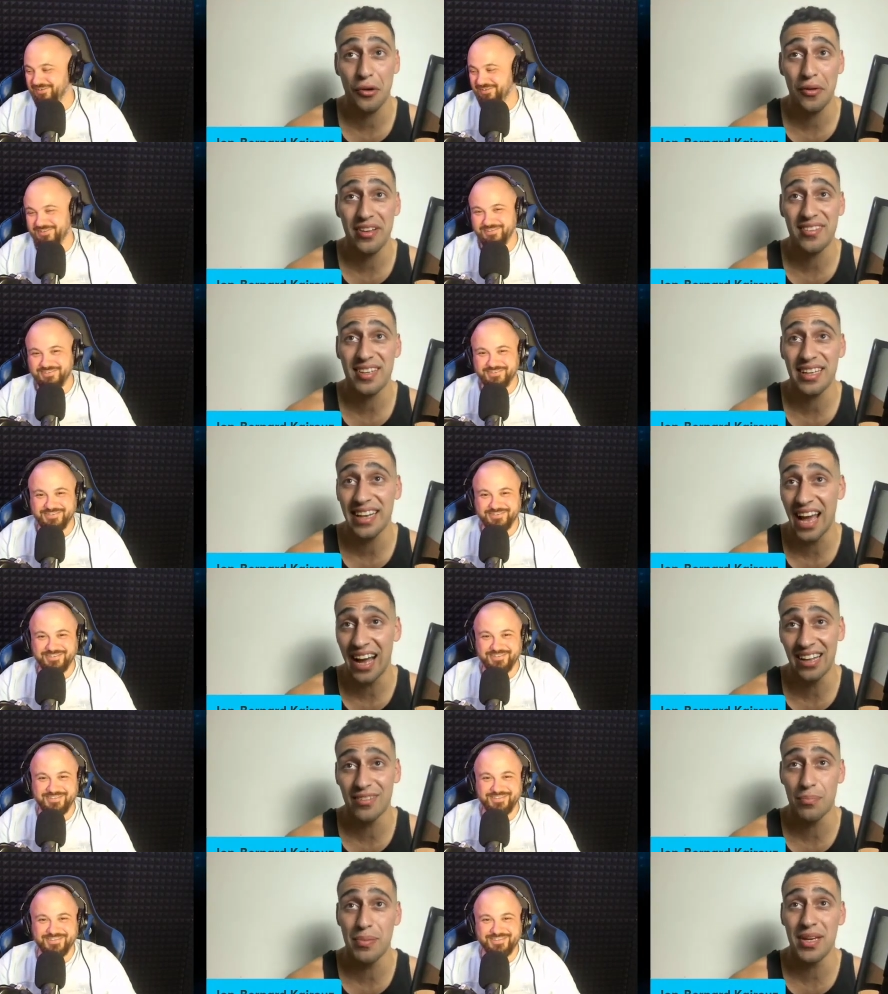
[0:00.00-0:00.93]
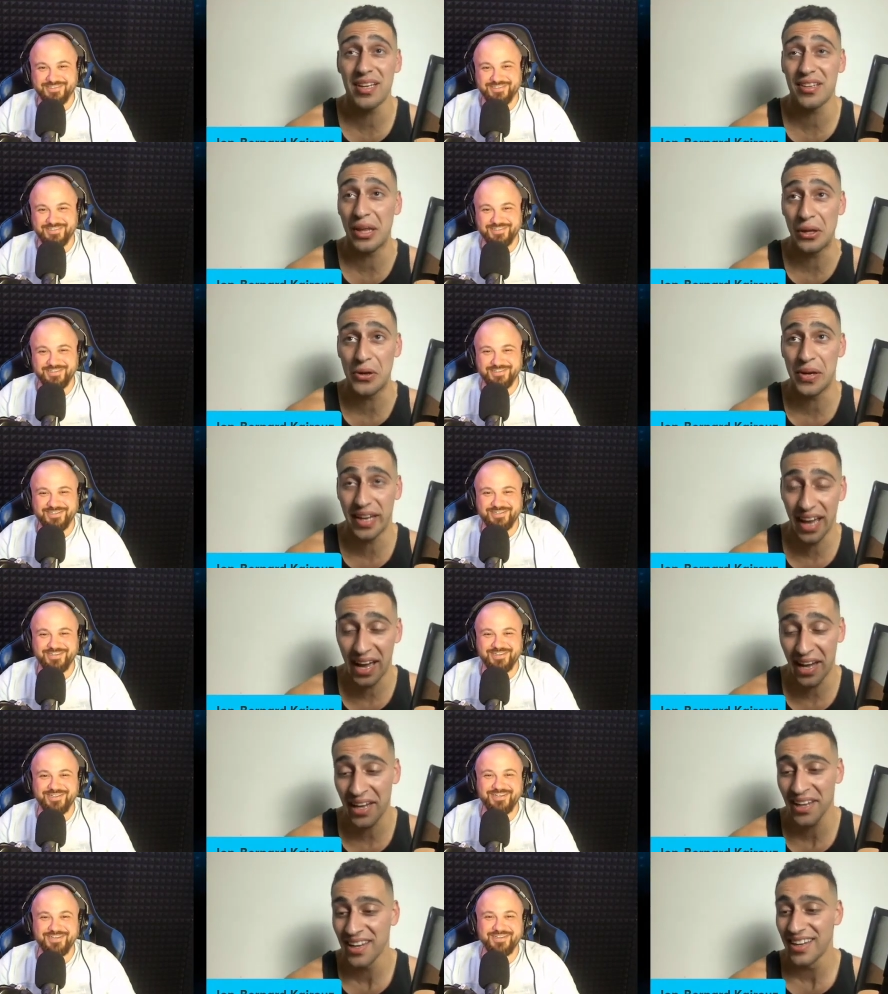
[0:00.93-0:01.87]
Speaker 1: on wrestling now. It's big in the
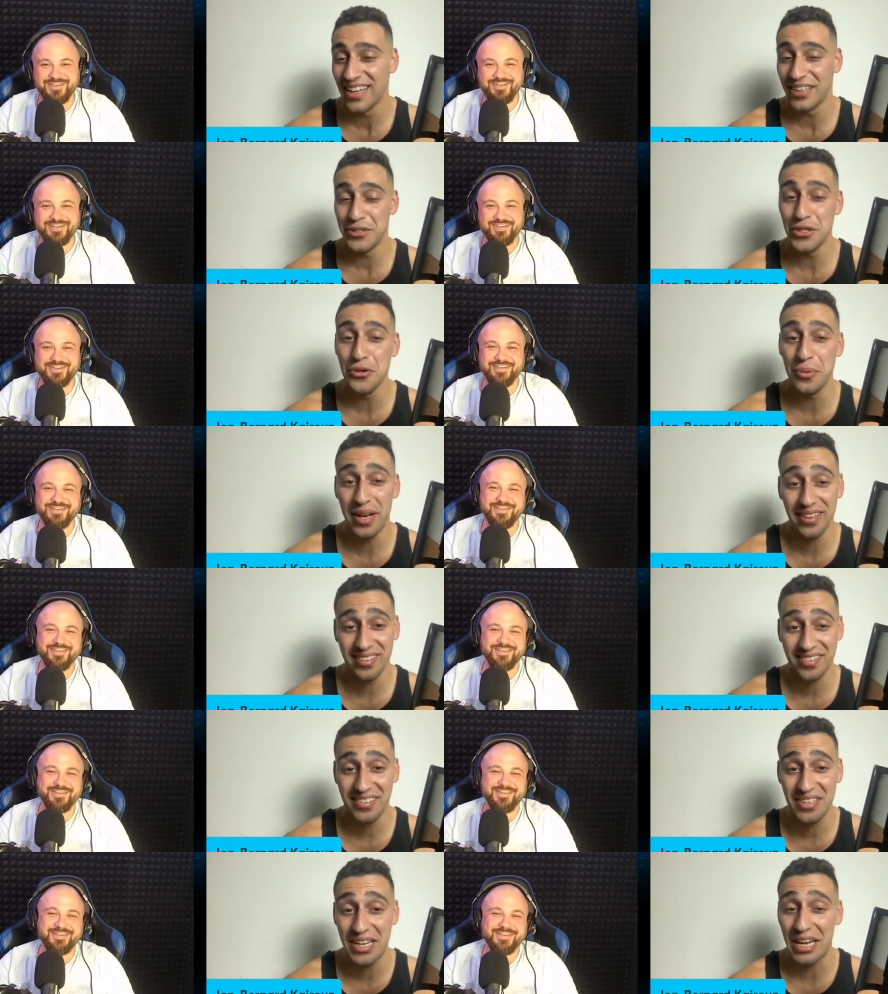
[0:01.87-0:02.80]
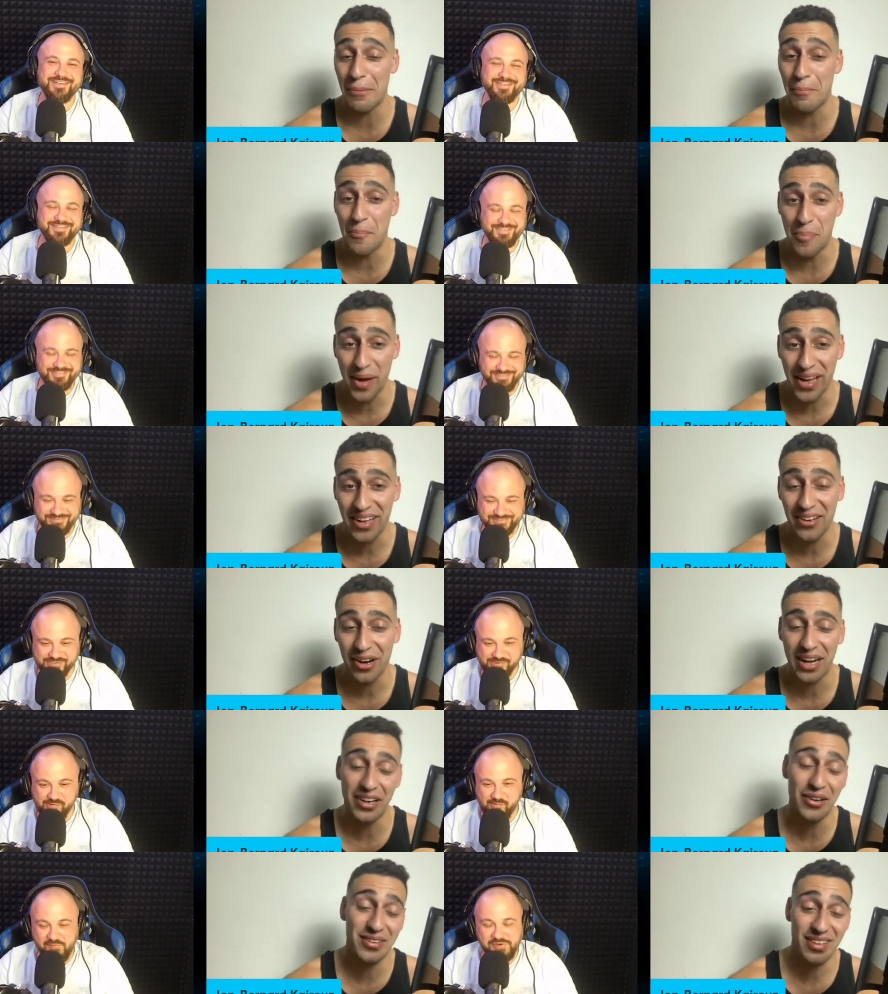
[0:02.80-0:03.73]
UK, US. You can bet.
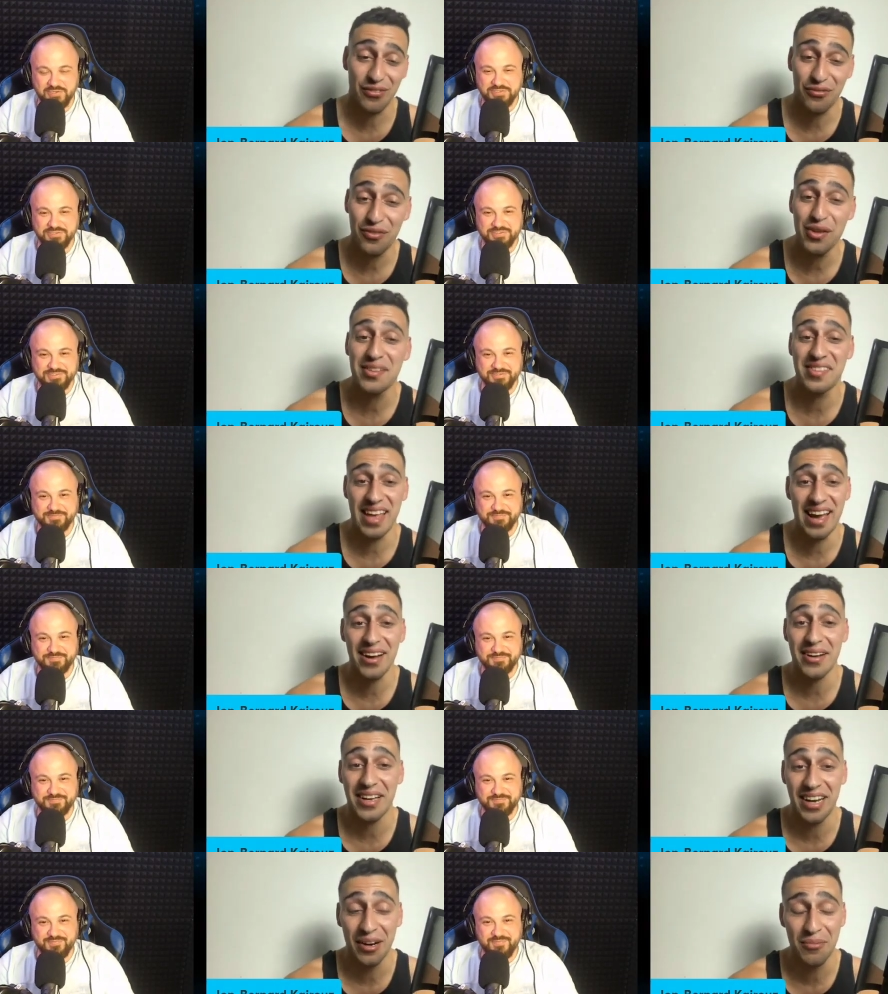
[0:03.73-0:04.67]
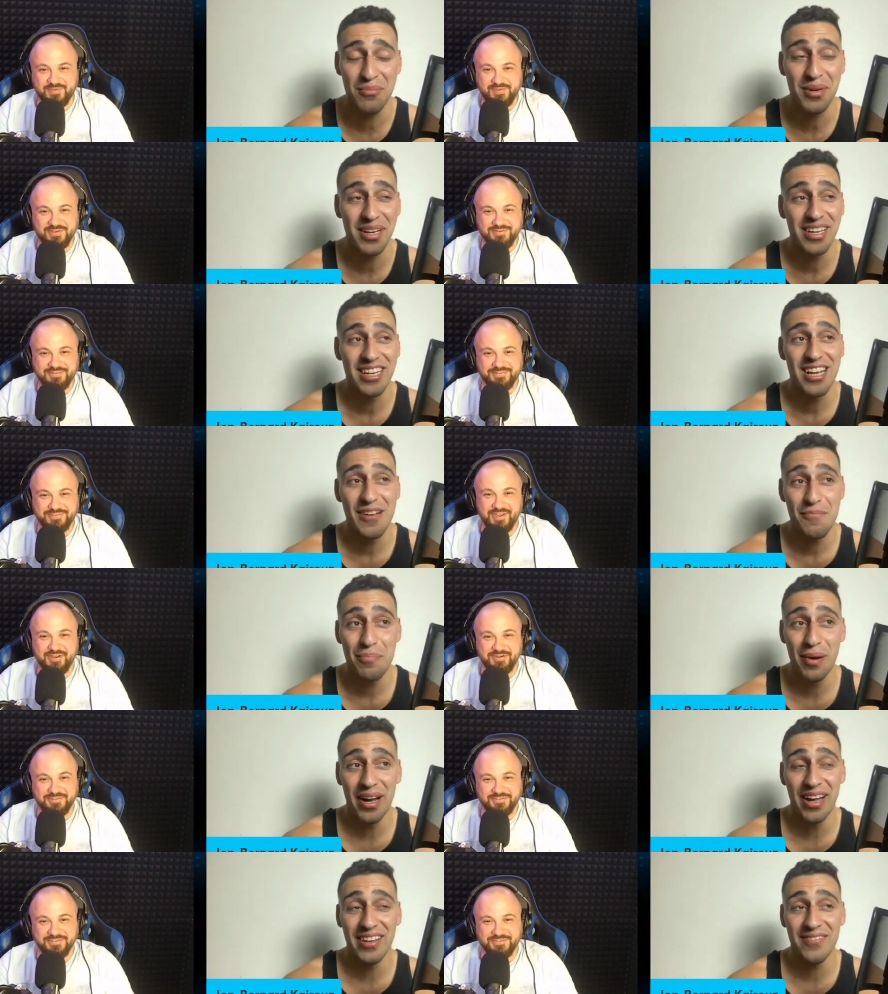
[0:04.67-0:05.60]
I know it's a fixed outcome. Yeah.
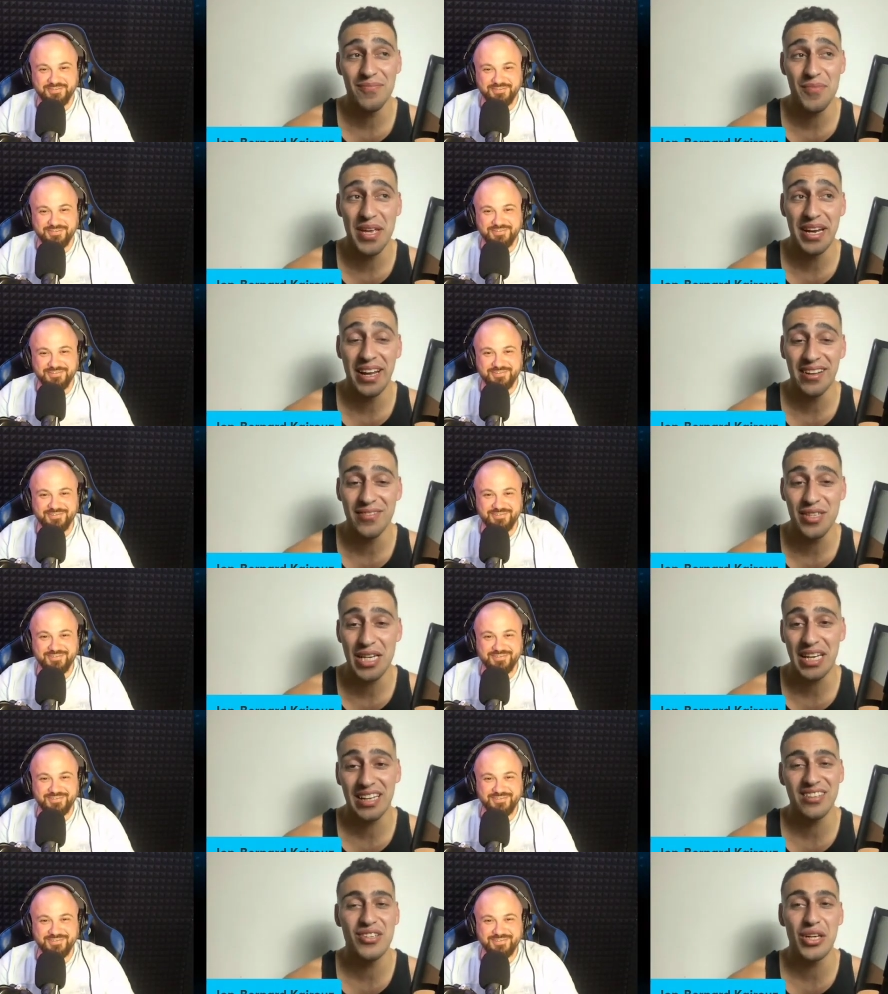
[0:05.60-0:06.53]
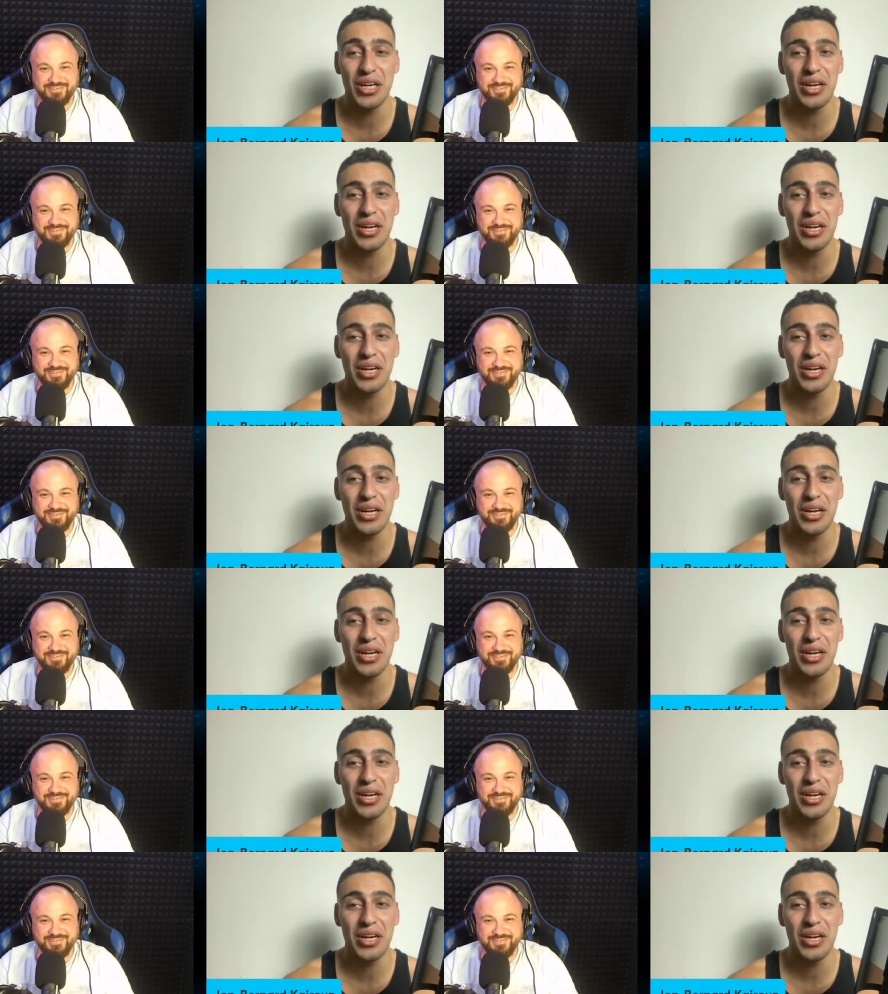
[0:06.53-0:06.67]
But you know, you could you